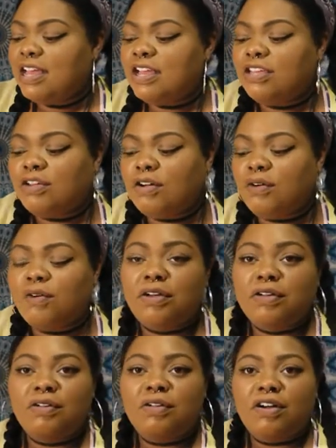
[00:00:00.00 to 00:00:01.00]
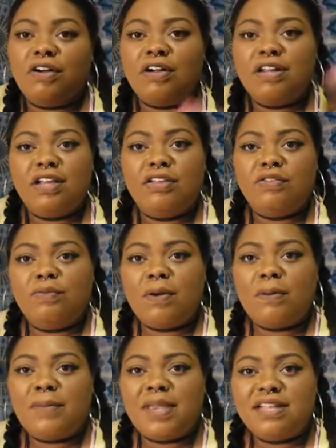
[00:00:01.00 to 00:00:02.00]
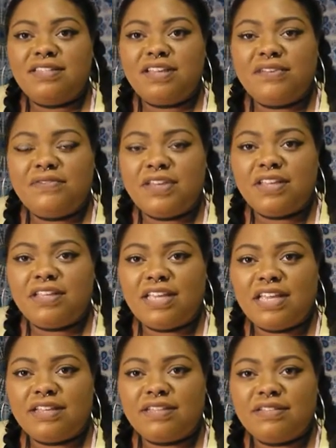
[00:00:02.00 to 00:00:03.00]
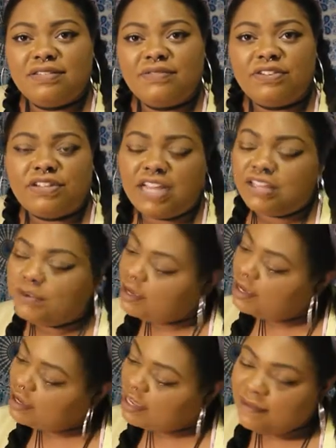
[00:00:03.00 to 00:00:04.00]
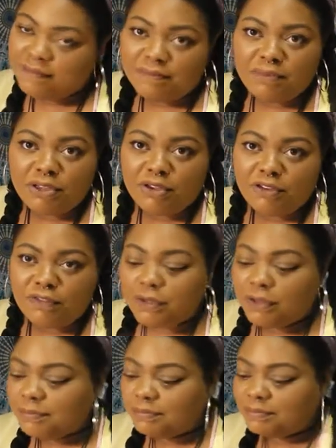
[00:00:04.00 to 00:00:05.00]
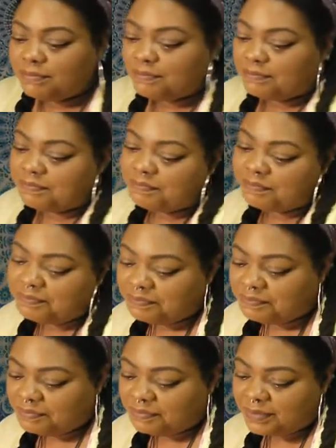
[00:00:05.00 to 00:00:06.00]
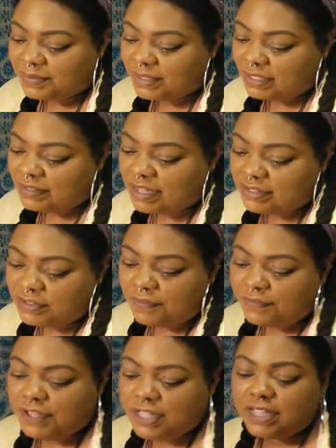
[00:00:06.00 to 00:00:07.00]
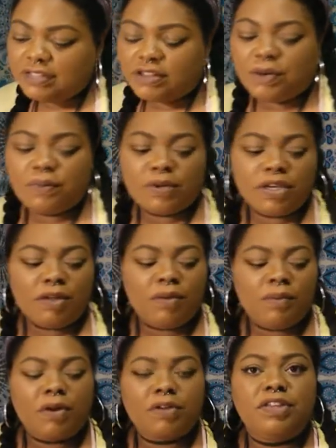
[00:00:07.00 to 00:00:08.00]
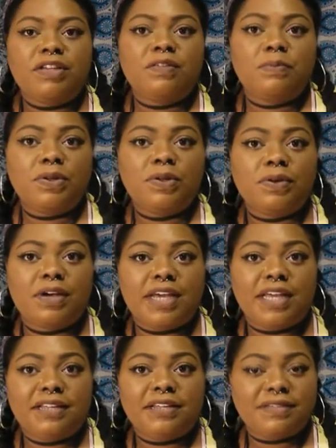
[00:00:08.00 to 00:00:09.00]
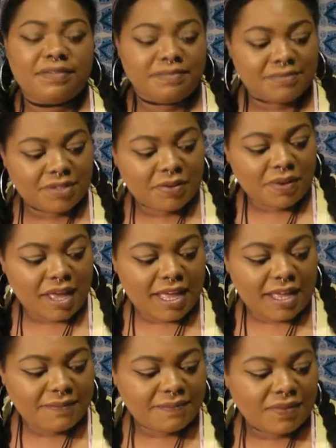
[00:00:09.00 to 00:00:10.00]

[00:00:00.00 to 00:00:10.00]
Your oracle card is romantic feelings for January. Beautiful. says your feelings are real and worth exploring. Okay?